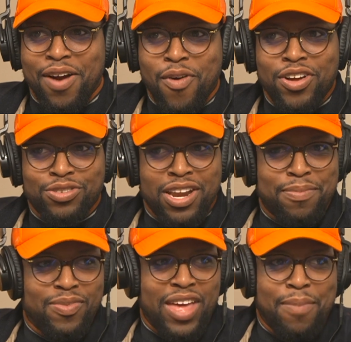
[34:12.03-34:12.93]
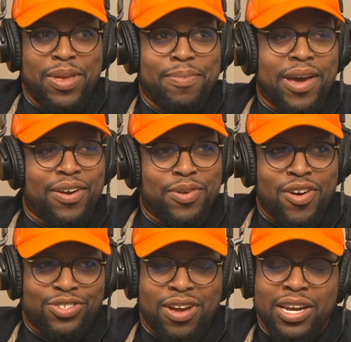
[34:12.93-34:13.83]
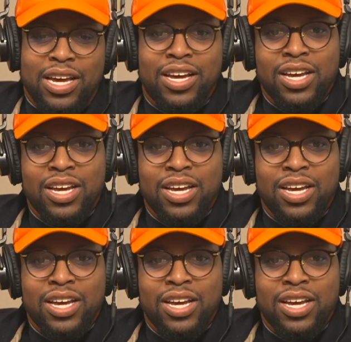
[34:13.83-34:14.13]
We're all trying to like be better. We're all trying to,